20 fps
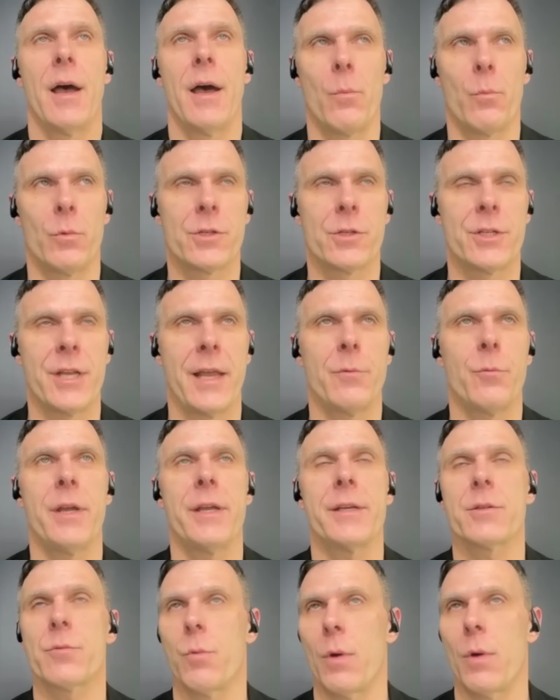One was
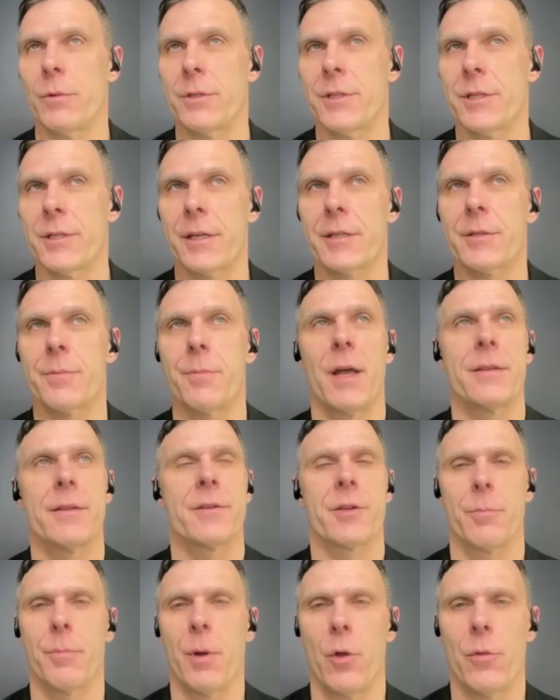10 weeks, one was 6
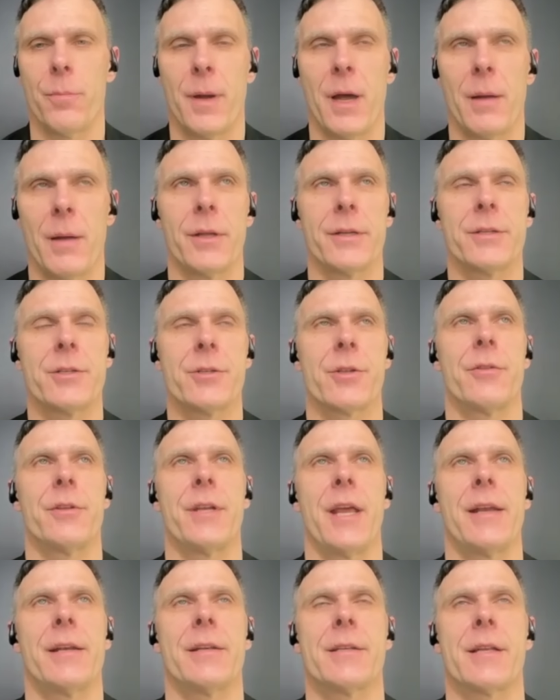months. They're both published,
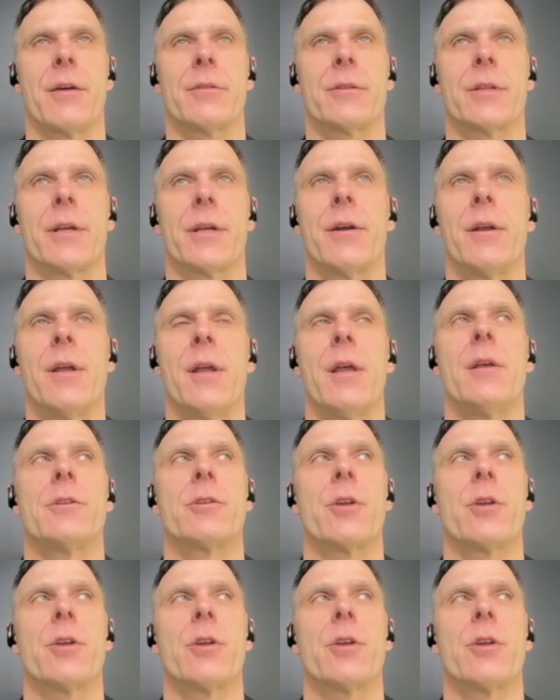but the data's out there.